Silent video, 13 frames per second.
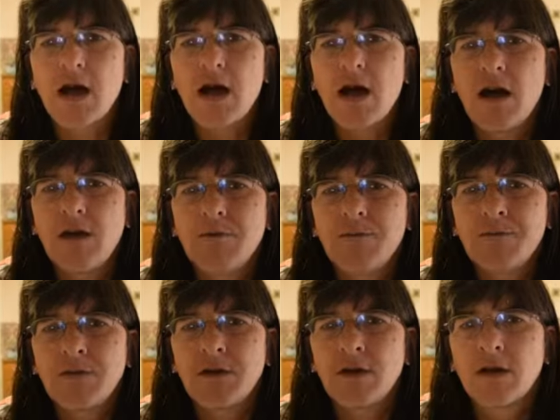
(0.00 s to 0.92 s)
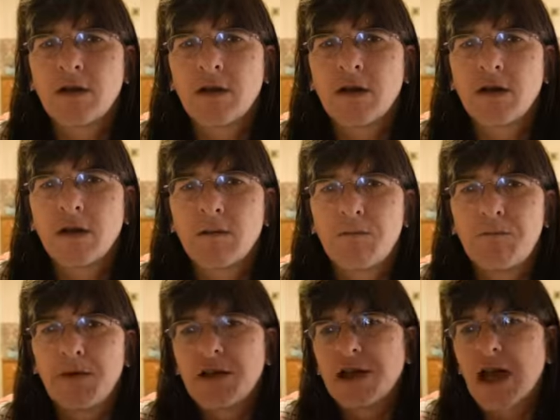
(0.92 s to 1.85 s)

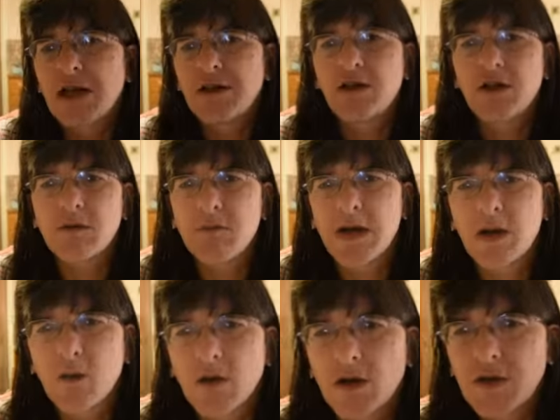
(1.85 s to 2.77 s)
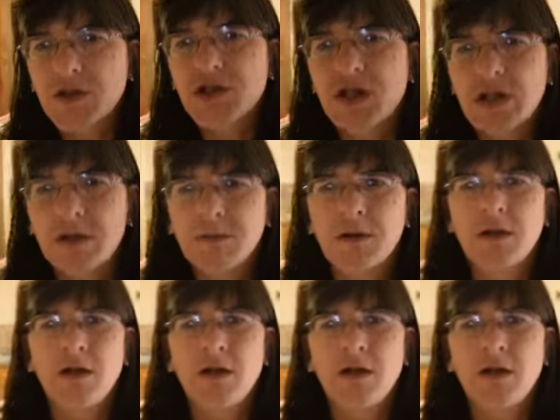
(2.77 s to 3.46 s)
but again, you can make one on the cheap.